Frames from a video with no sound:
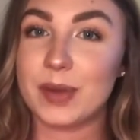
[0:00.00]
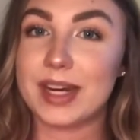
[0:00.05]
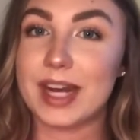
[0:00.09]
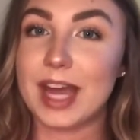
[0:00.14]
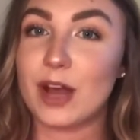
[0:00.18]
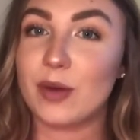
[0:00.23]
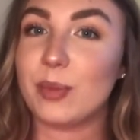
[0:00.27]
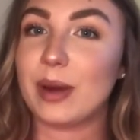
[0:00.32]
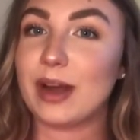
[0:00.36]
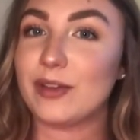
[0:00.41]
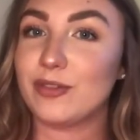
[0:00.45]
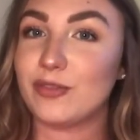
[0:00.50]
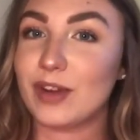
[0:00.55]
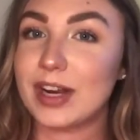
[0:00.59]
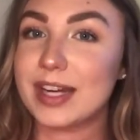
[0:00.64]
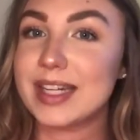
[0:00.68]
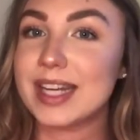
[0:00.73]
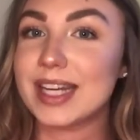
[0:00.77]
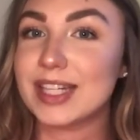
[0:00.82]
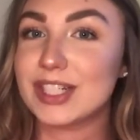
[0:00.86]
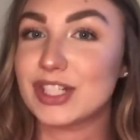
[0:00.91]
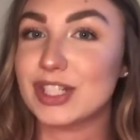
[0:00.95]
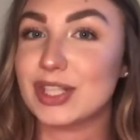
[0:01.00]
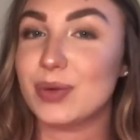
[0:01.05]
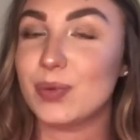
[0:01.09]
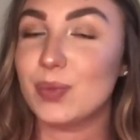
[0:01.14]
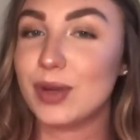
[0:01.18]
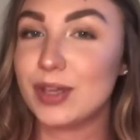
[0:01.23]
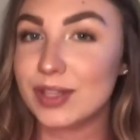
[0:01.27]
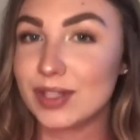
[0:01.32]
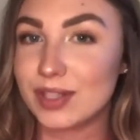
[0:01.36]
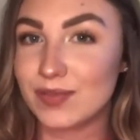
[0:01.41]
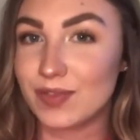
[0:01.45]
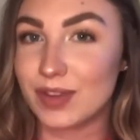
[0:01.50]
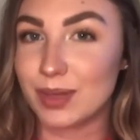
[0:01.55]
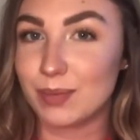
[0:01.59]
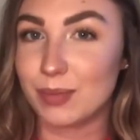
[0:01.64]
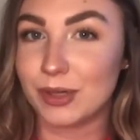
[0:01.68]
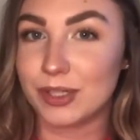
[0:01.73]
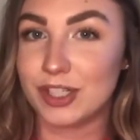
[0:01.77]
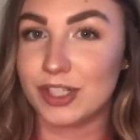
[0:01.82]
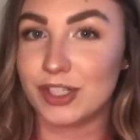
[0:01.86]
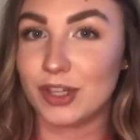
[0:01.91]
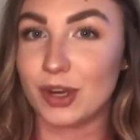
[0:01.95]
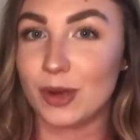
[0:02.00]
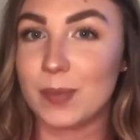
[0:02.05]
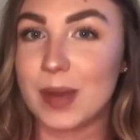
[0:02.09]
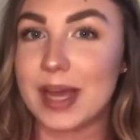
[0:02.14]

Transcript: Now, my friend actually works for The Body Shop